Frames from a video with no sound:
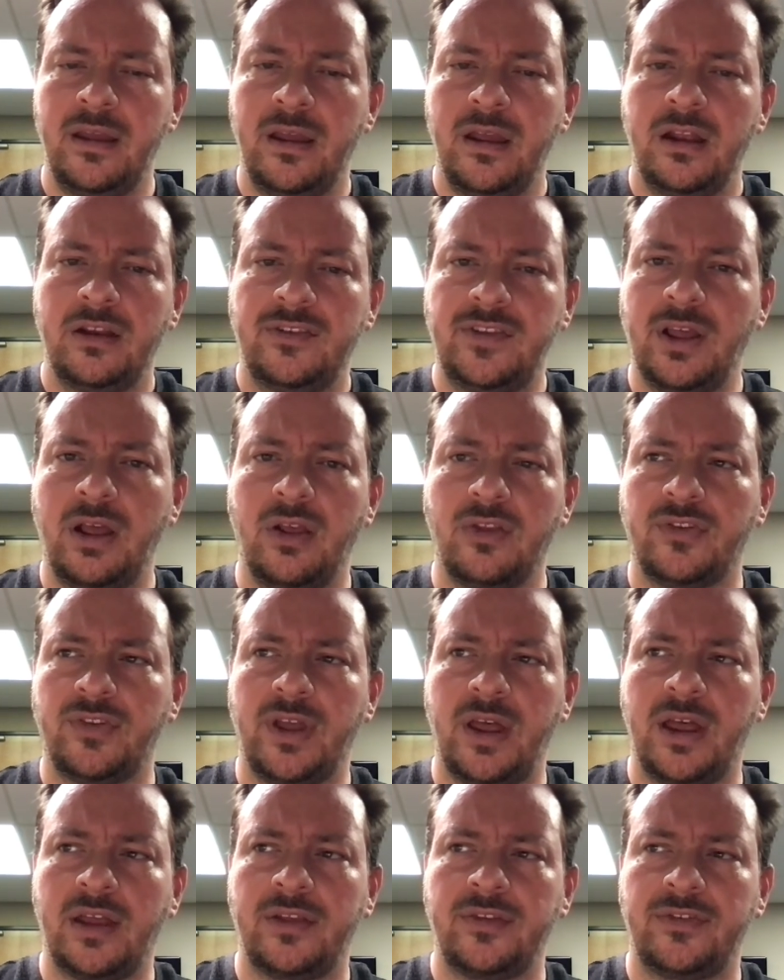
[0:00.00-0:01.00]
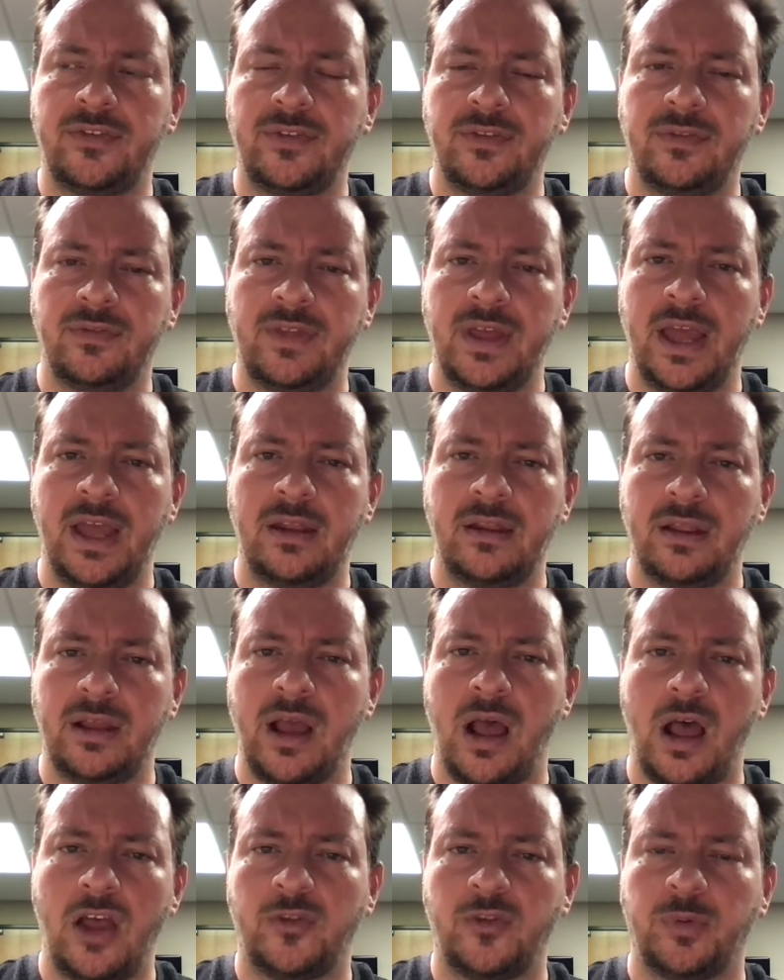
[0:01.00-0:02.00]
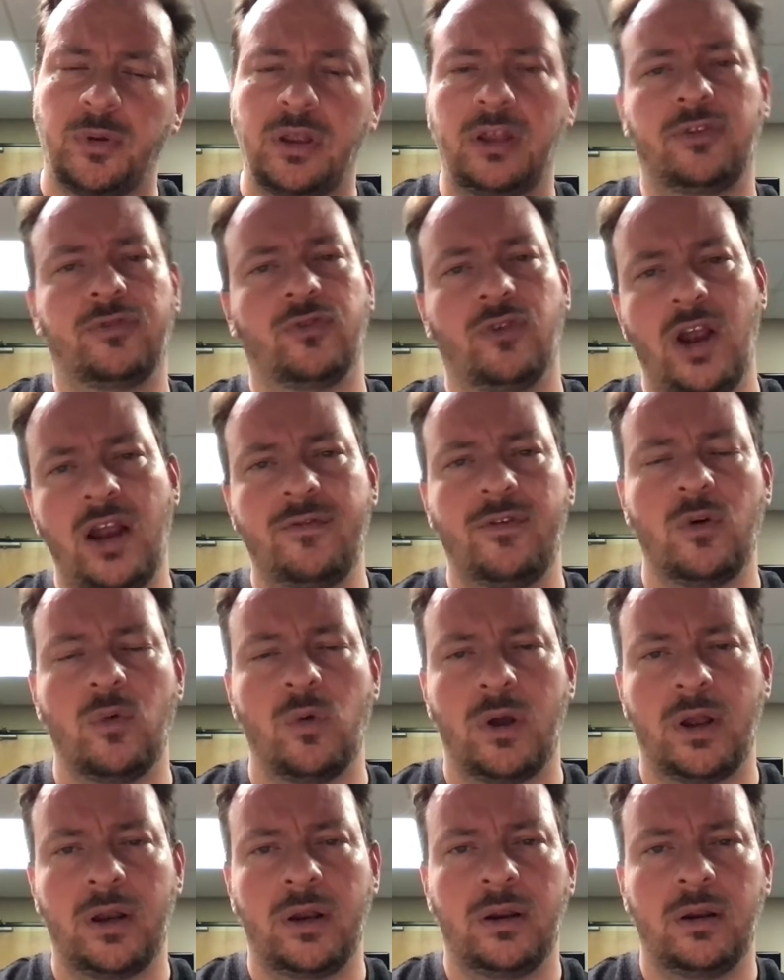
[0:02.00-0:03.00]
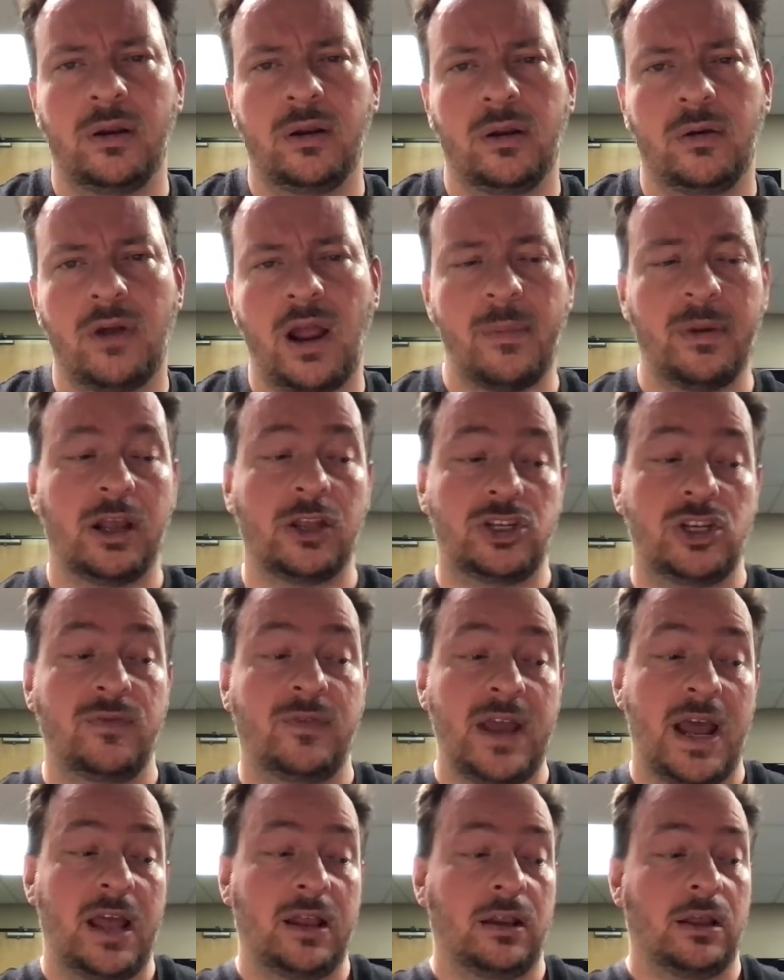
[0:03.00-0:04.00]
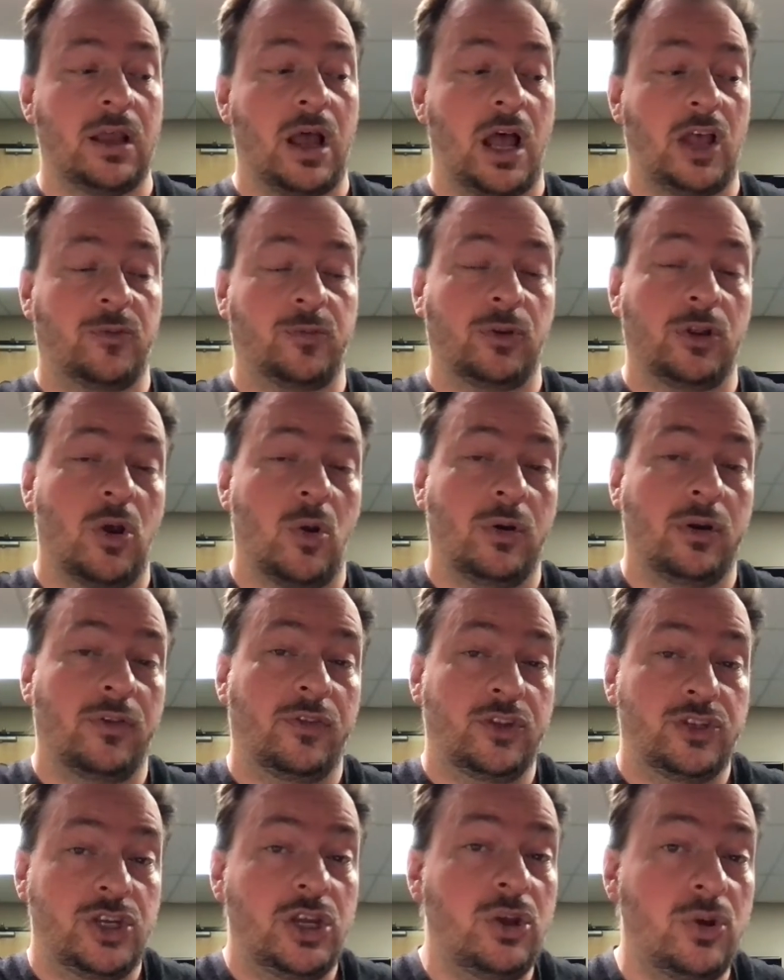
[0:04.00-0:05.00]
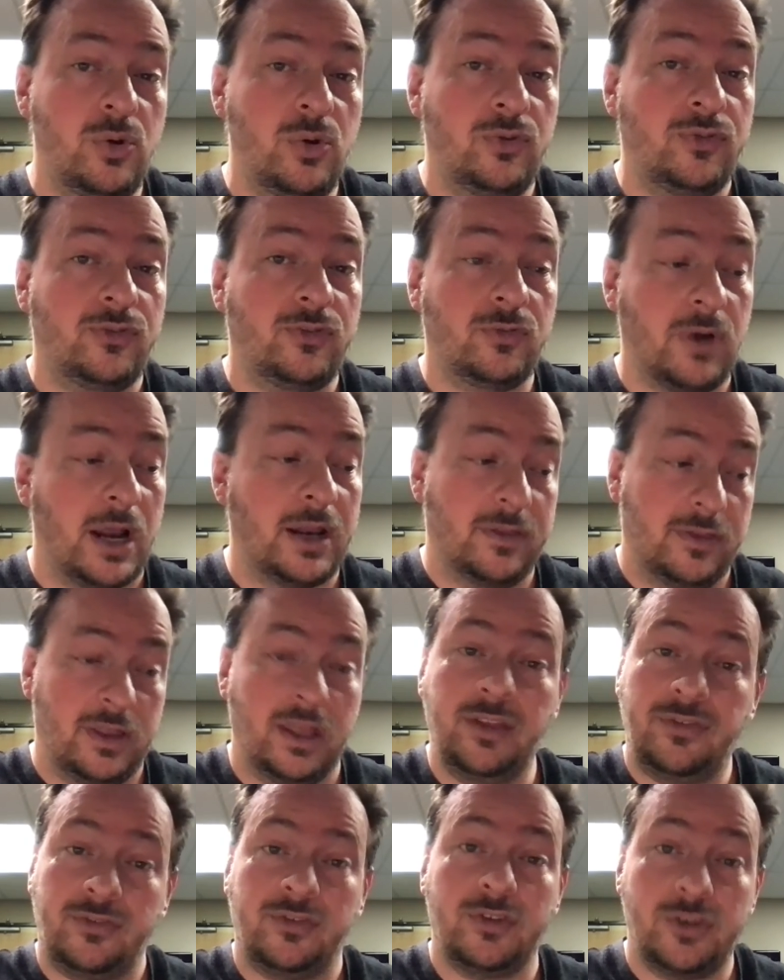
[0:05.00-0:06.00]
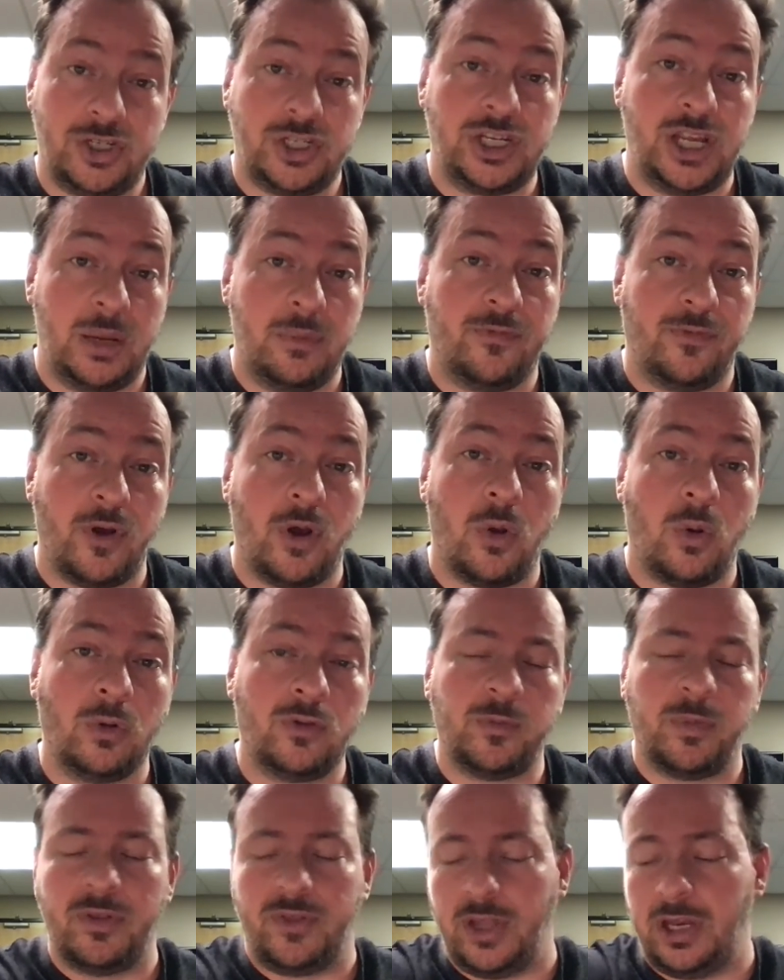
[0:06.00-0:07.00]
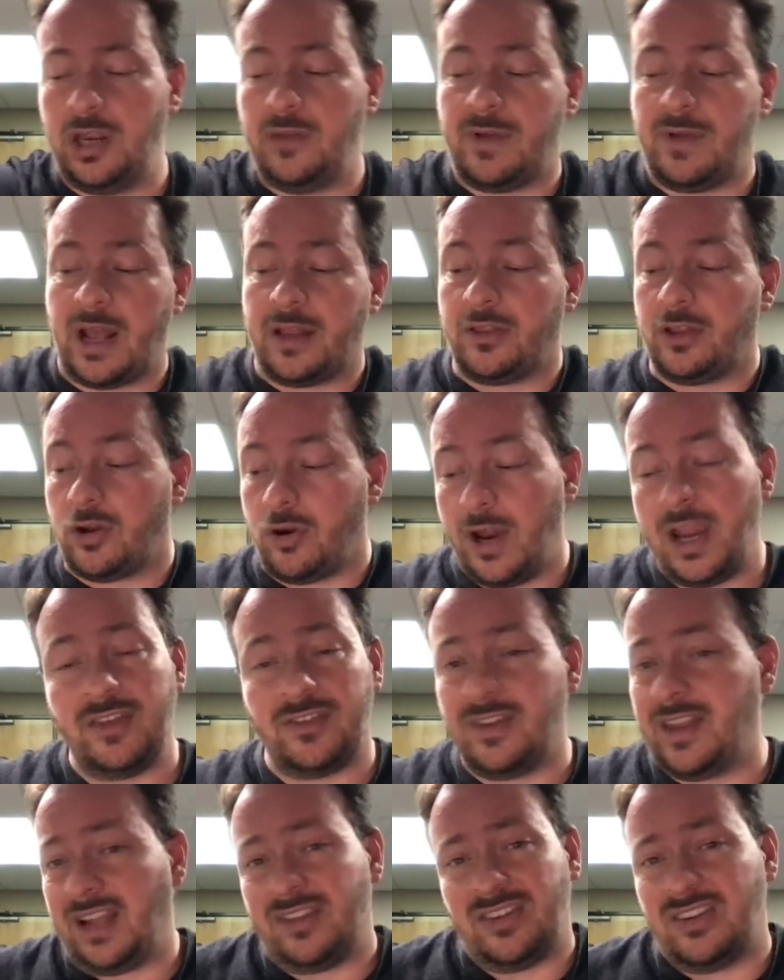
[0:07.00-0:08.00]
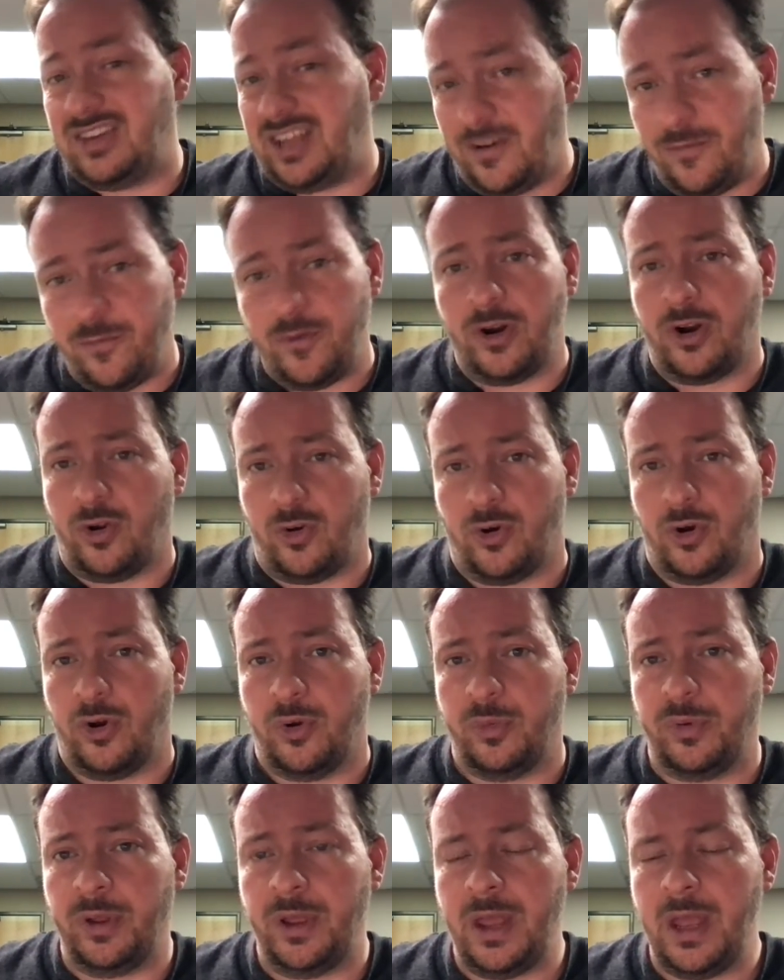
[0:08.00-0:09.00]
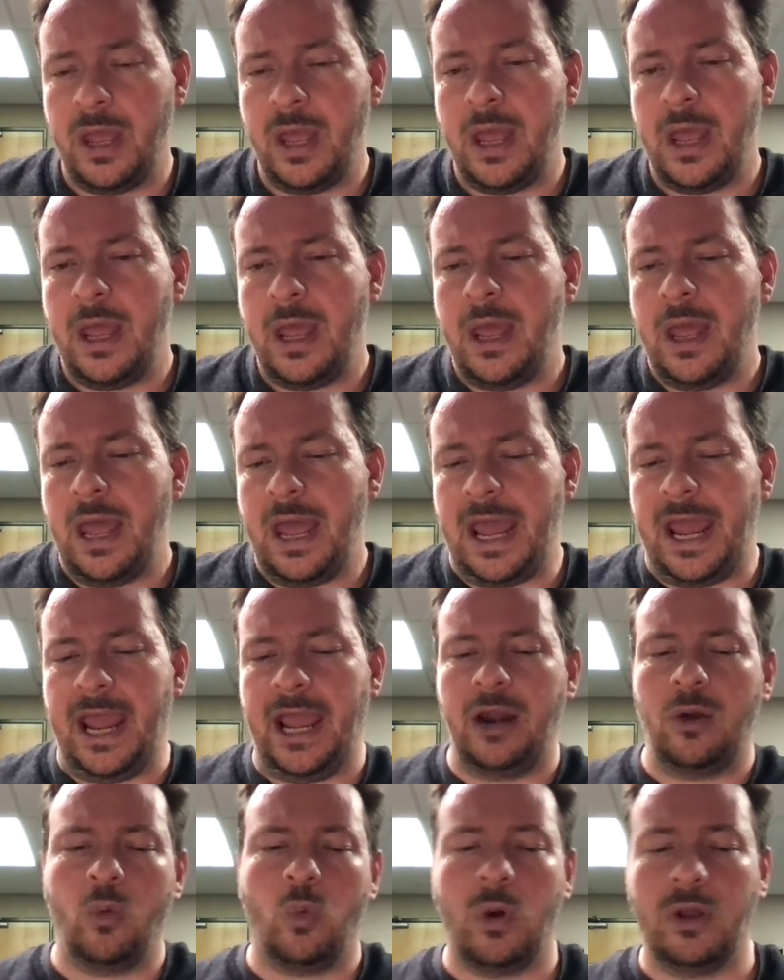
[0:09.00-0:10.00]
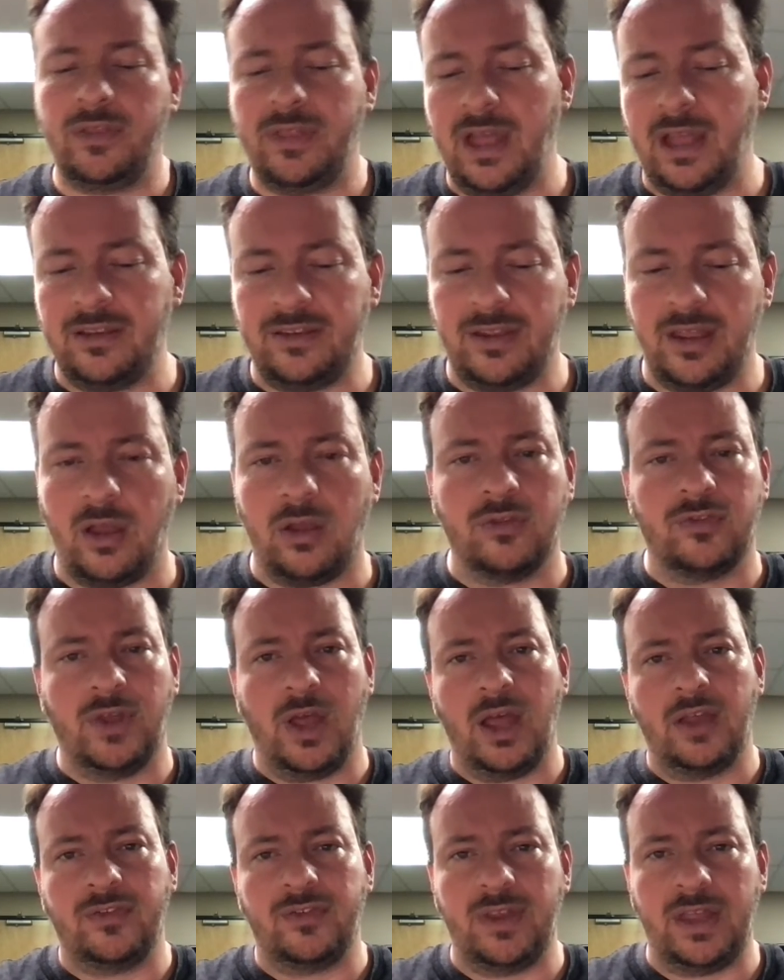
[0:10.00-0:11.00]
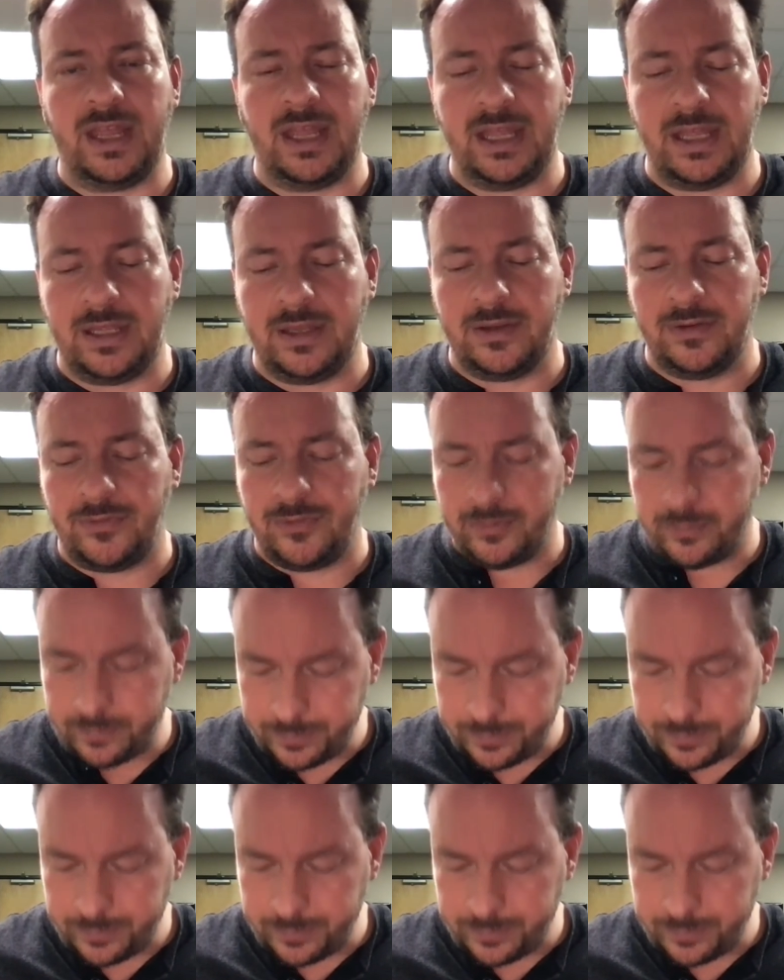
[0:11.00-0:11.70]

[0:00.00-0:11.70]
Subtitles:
tells us that the gospel is for everyone, right? Because you've got gospel going to the Jews, right? This sheepfold, but then you've got the Greeks, and that's a different group. And what that tells us is,